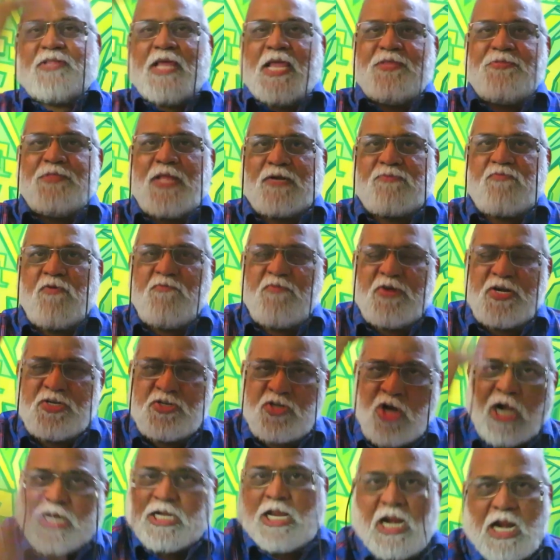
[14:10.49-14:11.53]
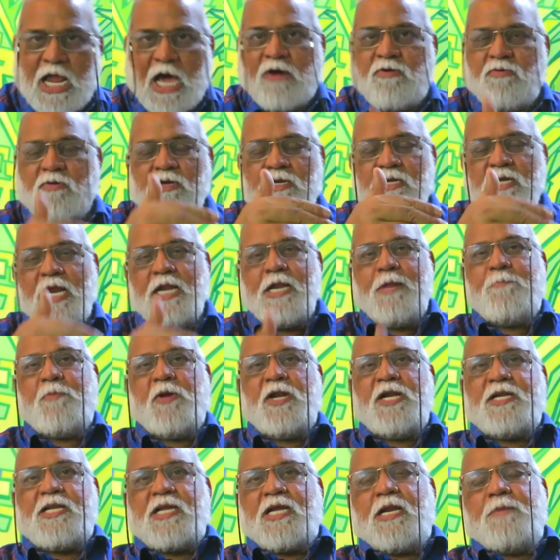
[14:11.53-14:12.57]
saying that we will not allow any
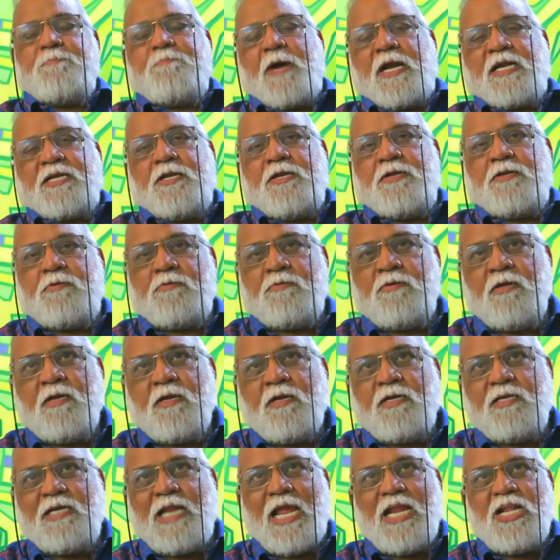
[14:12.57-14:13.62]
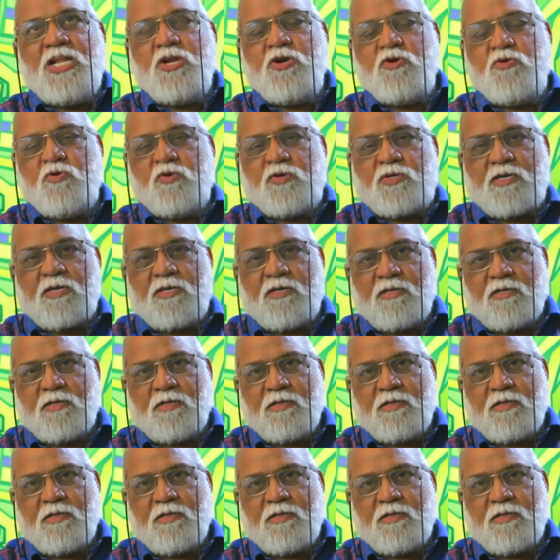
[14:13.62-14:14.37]
political party to dilute